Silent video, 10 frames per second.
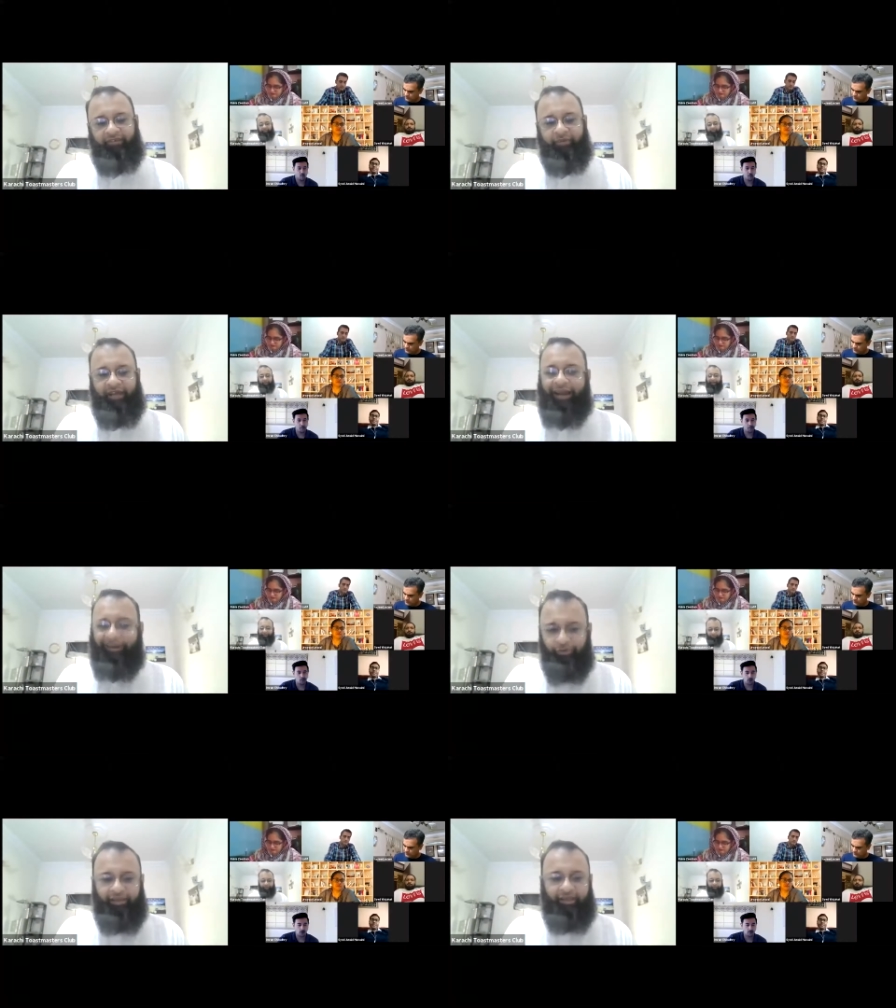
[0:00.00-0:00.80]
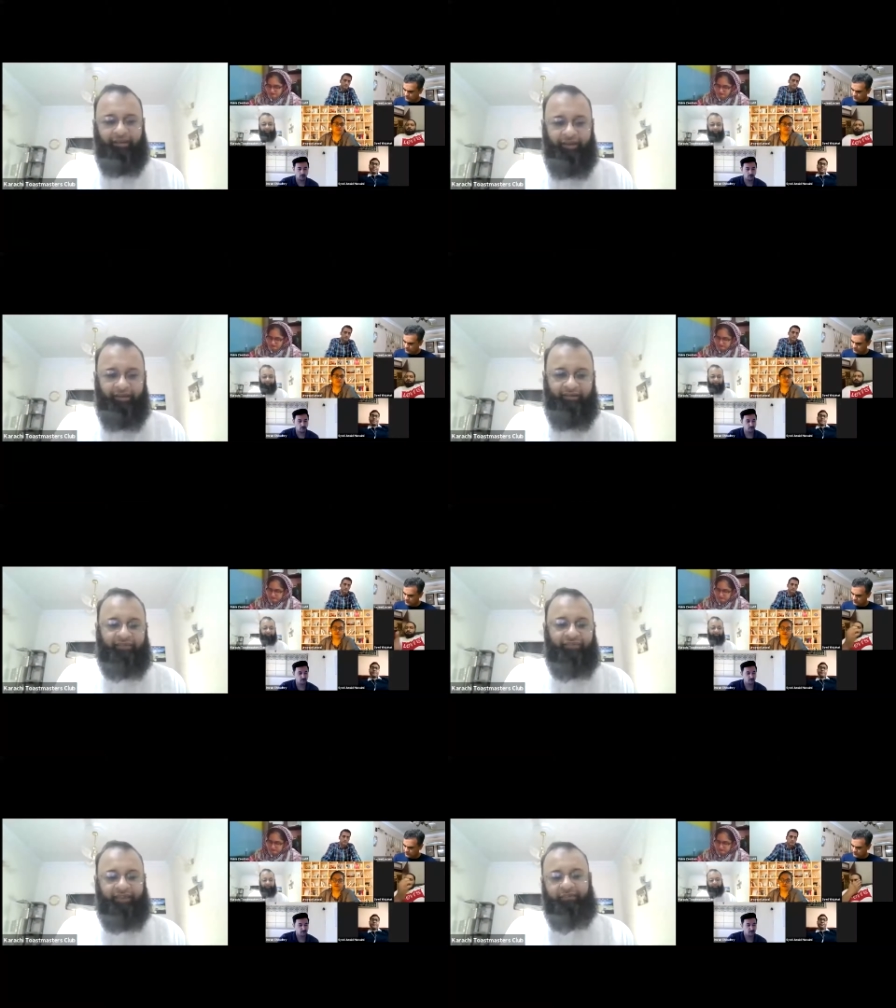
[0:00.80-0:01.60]
But I don't think it's
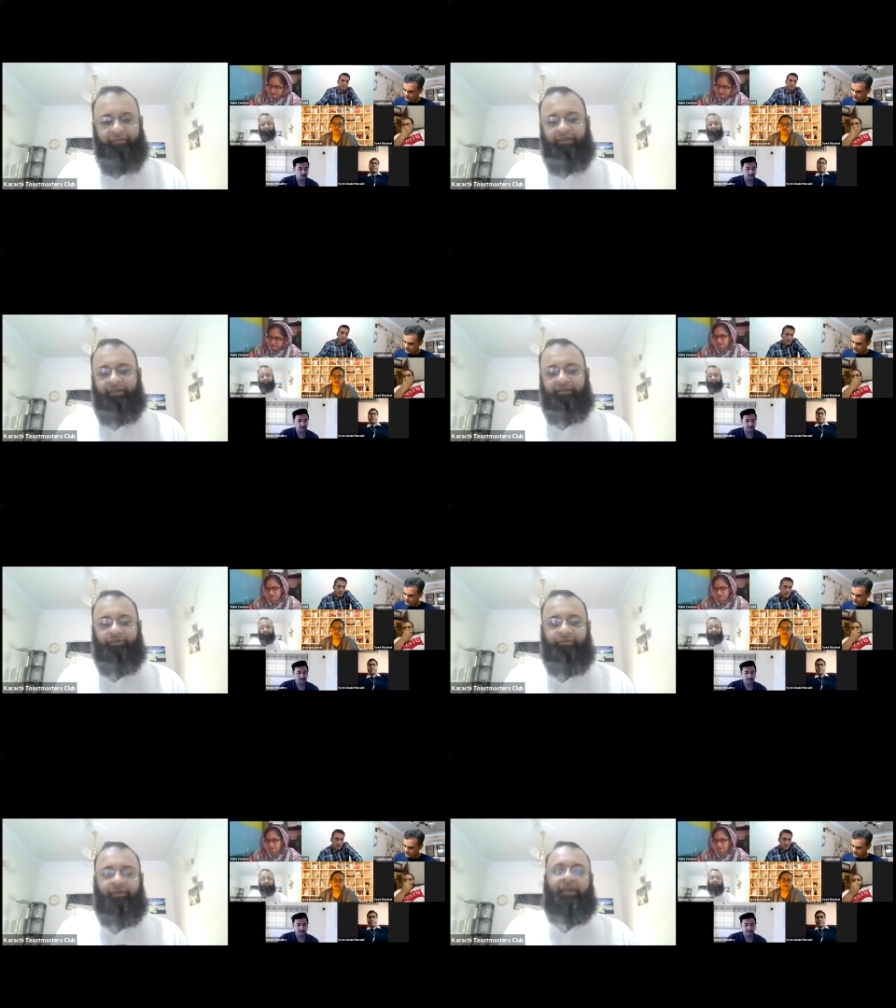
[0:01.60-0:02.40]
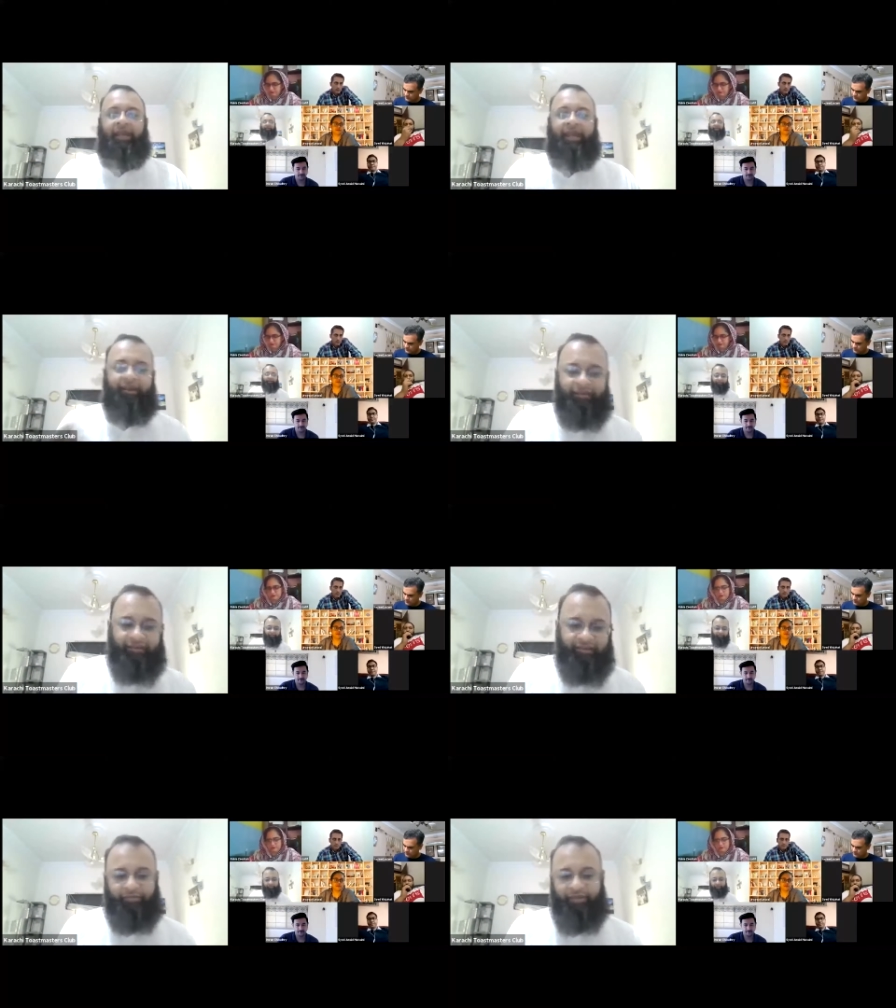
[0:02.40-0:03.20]
advisable that you end
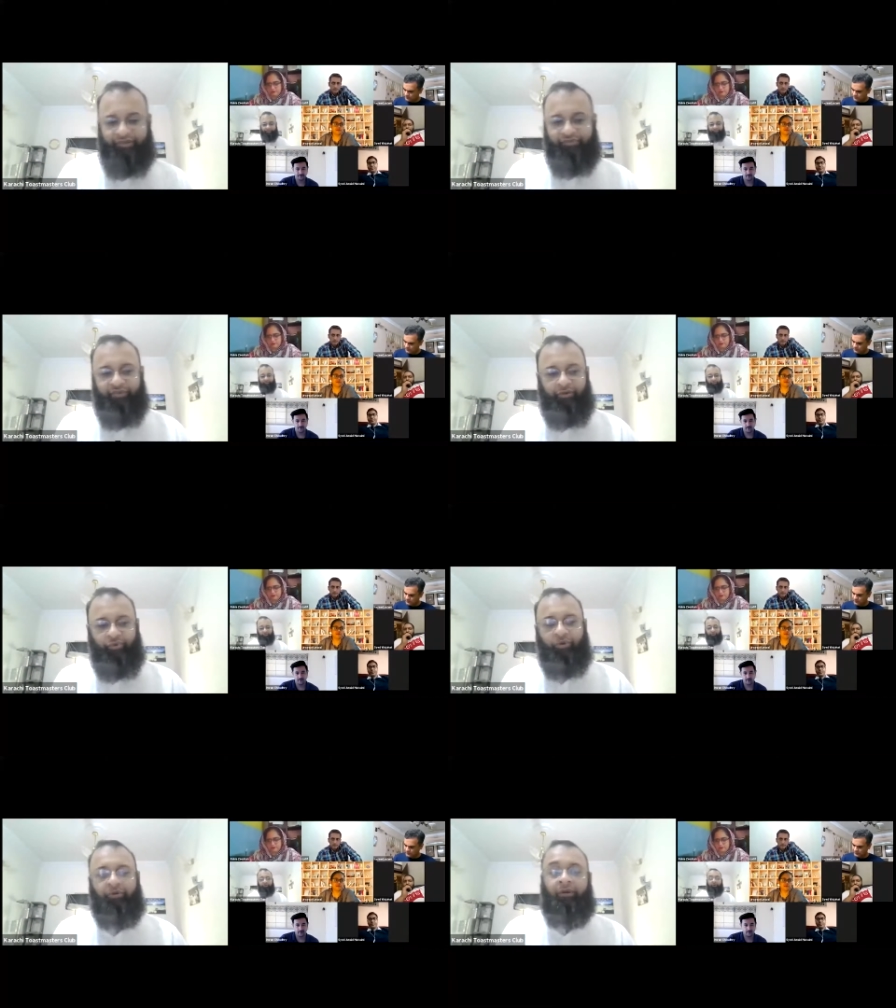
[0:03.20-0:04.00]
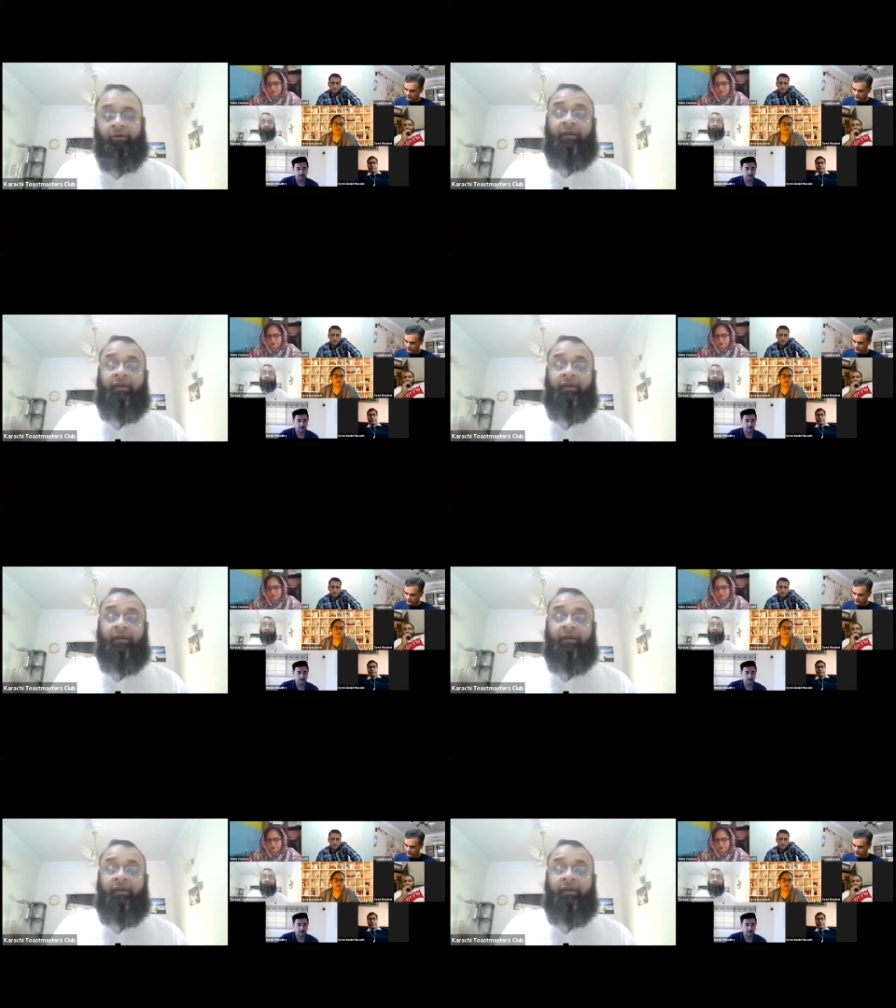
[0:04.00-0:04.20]
the speech with a quote or